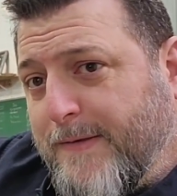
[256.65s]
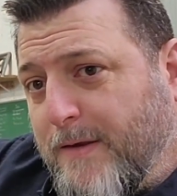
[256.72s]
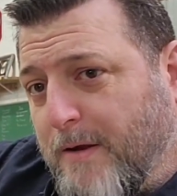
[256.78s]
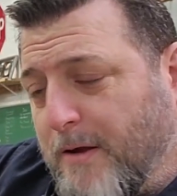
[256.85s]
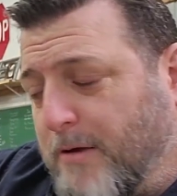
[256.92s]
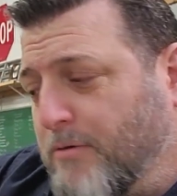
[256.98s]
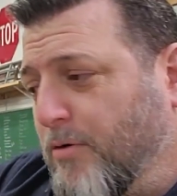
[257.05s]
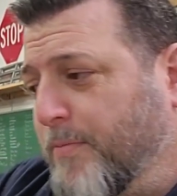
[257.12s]
you
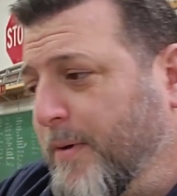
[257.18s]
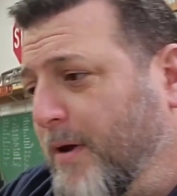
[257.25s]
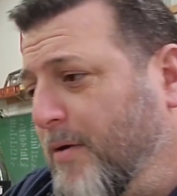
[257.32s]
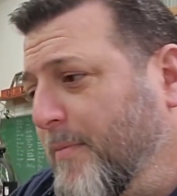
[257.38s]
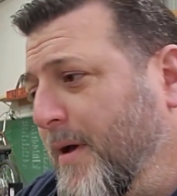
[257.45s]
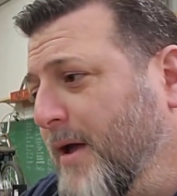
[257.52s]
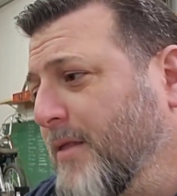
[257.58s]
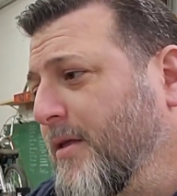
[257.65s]
know, torpedo
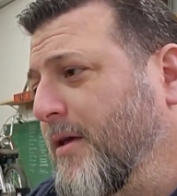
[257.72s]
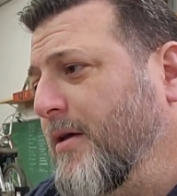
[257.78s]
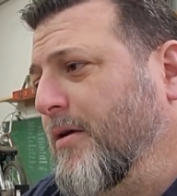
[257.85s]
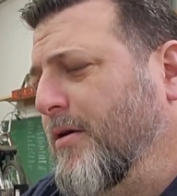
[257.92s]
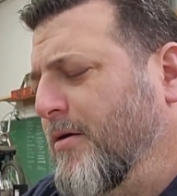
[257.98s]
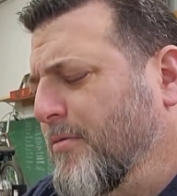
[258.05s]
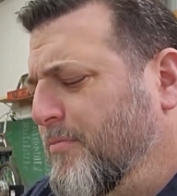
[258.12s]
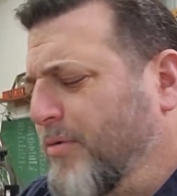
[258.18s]
back thing.
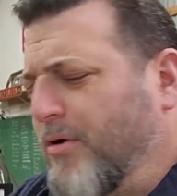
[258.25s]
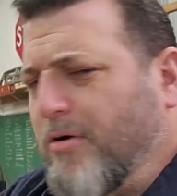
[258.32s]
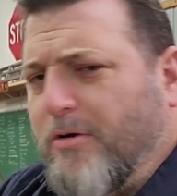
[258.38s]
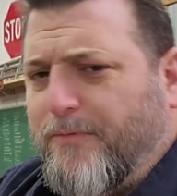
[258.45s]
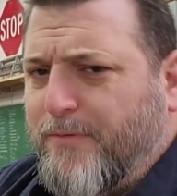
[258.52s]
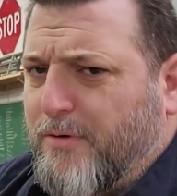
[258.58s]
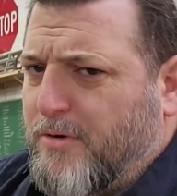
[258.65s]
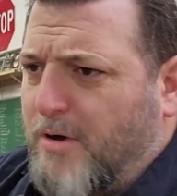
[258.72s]

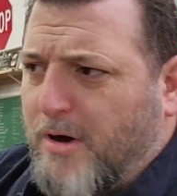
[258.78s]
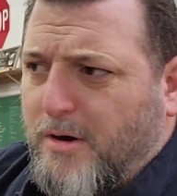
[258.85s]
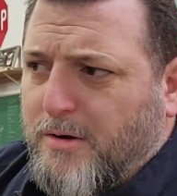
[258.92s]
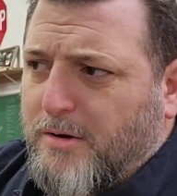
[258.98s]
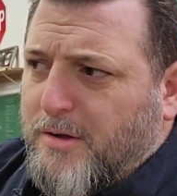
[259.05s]
Beautiful car.